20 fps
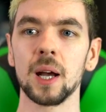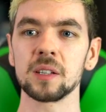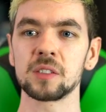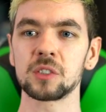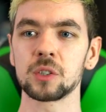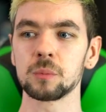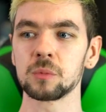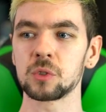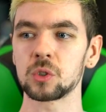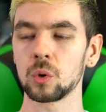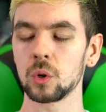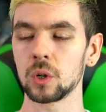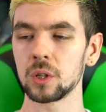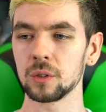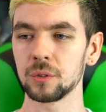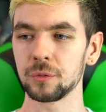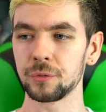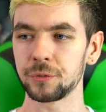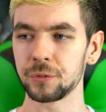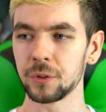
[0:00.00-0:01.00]
as some
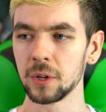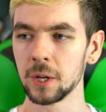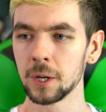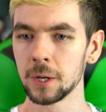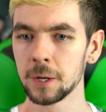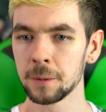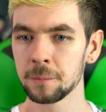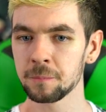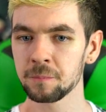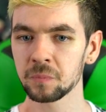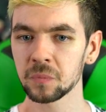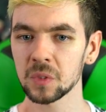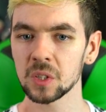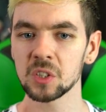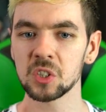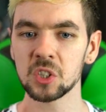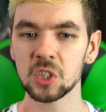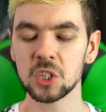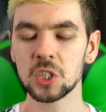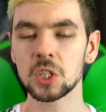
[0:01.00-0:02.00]
sort of
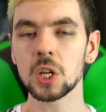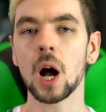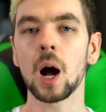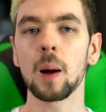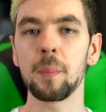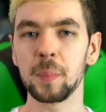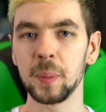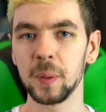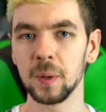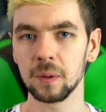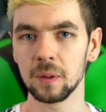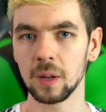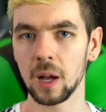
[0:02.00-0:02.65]
stop